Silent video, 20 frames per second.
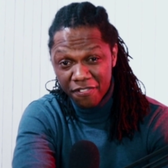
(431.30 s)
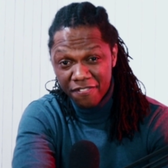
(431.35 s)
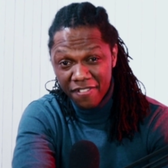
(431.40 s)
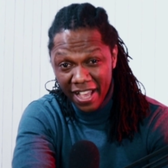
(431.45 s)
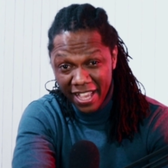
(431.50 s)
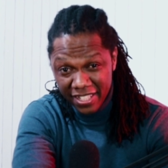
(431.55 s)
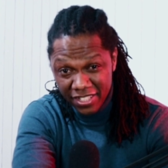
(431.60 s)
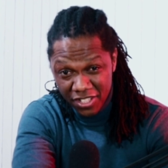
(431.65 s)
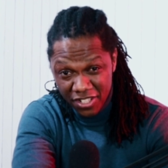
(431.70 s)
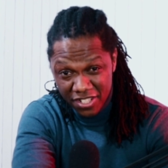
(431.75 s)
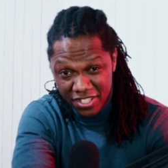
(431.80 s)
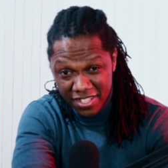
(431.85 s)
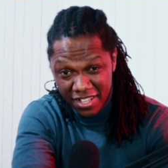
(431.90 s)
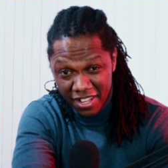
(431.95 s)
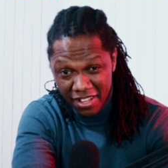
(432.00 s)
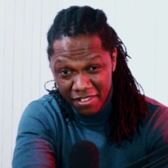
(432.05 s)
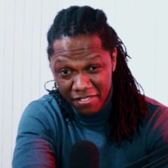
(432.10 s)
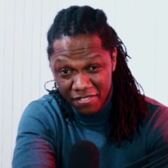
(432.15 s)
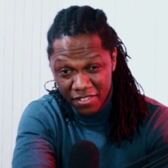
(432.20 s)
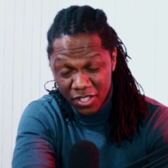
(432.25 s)
or find
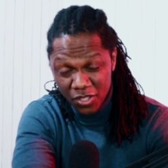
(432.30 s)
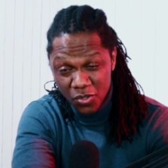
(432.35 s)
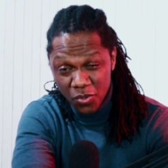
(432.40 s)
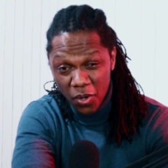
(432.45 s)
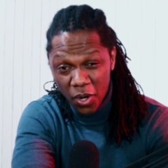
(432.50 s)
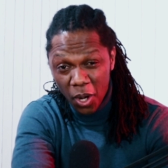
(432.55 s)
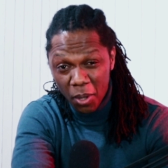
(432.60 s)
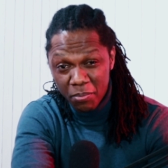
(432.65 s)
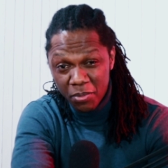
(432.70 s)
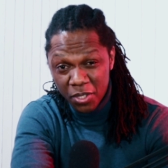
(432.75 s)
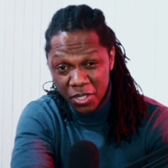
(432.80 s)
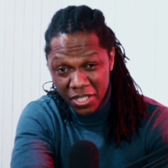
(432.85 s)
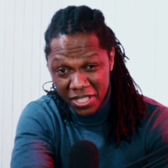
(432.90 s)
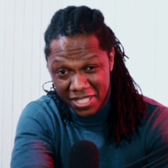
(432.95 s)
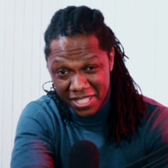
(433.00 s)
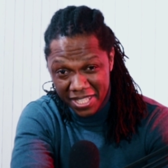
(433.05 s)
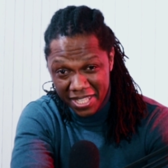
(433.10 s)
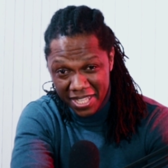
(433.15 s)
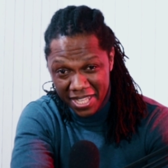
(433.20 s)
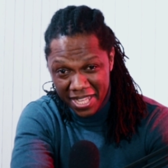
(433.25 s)
yourself into a
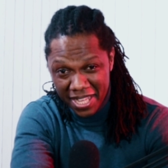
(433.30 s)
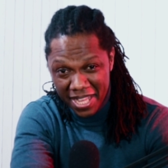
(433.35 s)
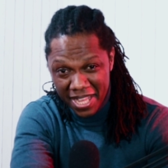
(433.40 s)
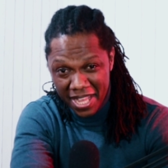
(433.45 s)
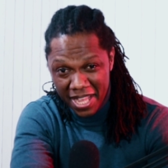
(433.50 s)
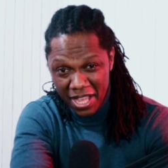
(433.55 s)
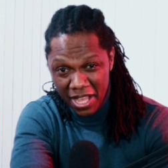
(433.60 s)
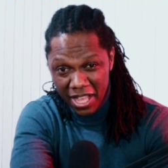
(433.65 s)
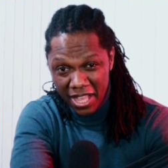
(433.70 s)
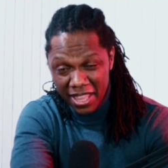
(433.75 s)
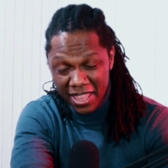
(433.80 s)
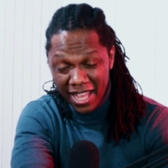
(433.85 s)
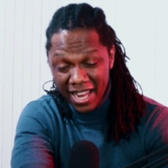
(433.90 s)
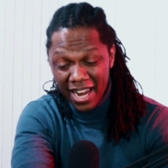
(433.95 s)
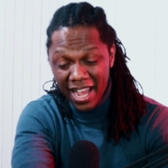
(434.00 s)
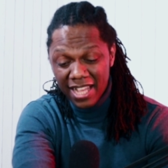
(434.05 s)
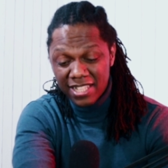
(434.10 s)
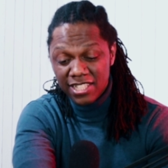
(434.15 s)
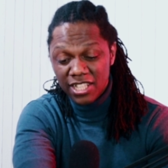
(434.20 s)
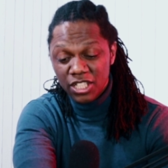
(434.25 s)
community
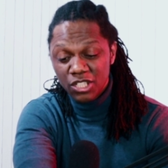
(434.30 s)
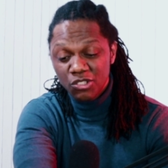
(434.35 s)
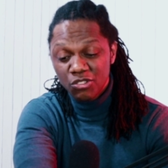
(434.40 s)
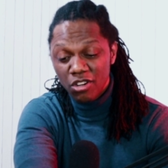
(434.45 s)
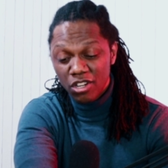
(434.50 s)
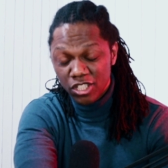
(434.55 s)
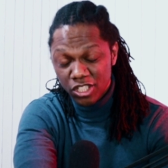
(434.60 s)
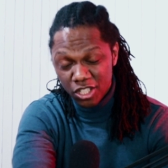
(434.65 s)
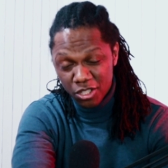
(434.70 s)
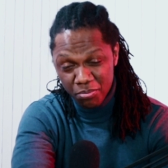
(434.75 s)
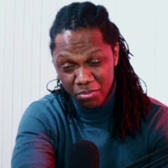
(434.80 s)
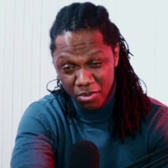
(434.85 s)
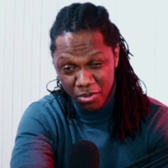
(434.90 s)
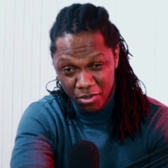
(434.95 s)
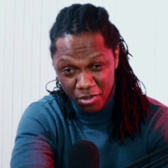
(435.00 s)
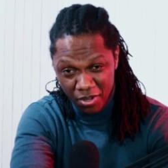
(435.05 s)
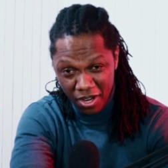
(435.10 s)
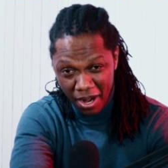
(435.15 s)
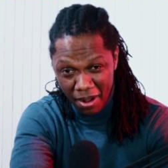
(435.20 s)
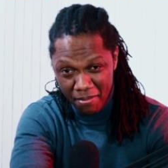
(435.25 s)
that has a structured
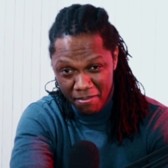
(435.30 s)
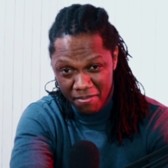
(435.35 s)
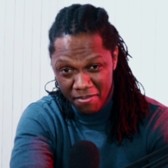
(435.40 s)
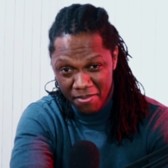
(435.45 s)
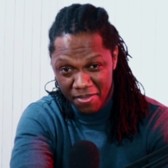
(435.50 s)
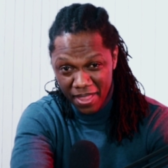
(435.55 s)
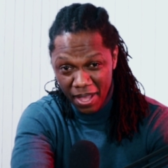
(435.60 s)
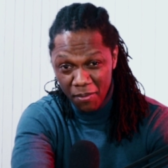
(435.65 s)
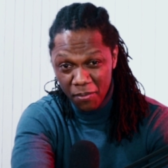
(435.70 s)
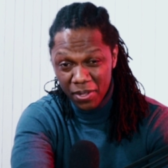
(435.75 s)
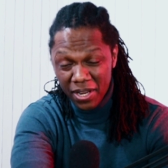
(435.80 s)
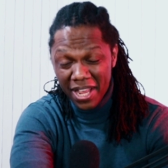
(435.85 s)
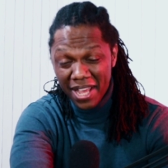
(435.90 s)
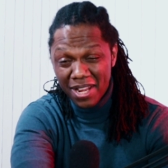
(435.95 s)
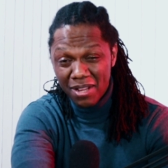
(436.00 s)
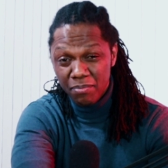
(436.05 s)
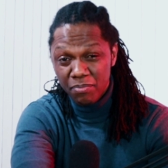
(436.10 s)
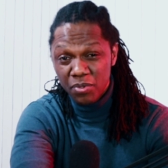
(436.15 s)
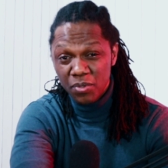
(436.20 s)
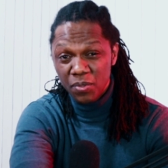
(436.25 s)
program that will
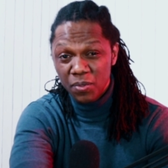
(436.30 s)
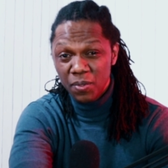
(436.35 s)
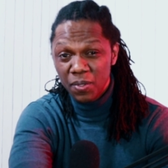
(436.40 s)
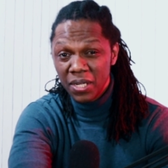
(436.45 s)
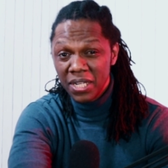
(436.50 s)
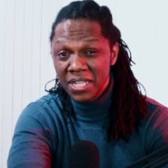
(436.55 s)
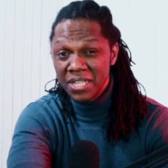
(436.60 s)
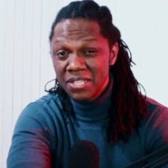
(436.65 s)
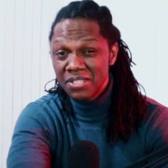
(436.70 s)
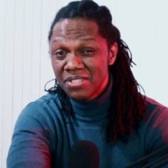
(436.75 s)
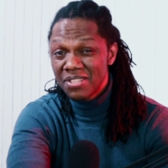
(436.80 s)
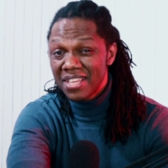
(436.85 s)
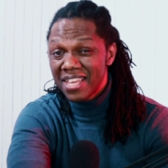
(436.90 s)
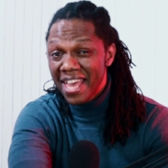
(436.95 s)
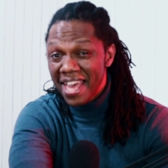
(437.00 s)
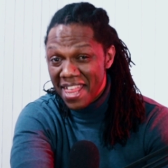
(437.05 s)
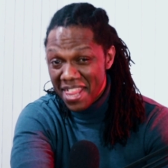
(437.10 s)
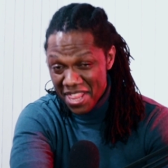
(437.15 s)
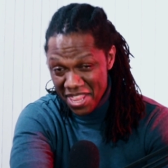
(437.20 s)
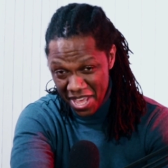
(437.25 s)
help you to
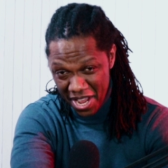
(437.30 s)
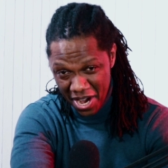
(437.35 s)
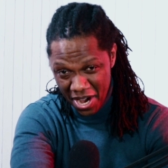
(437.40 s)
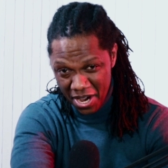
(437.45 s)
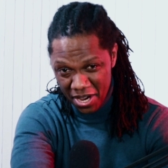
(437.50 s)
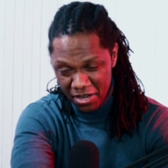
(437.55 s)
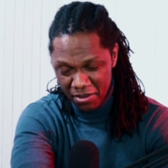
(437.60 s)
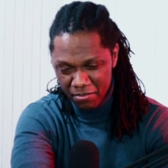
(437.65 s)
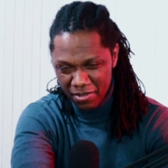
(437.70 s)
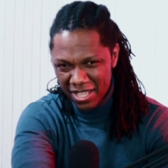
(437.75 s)
get there.